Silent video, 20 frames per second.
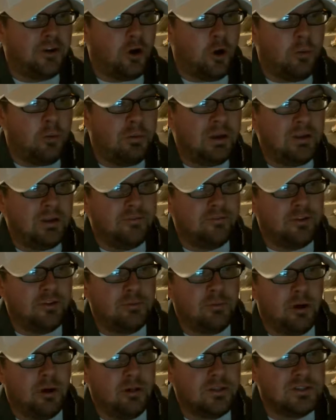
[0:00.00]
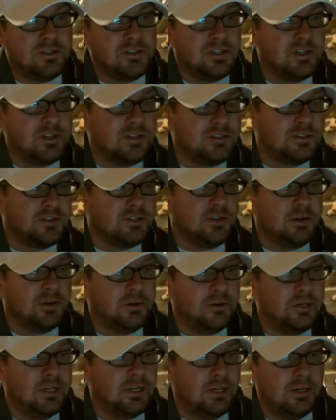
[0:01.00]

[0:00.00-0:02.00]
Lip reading: opening football this year, so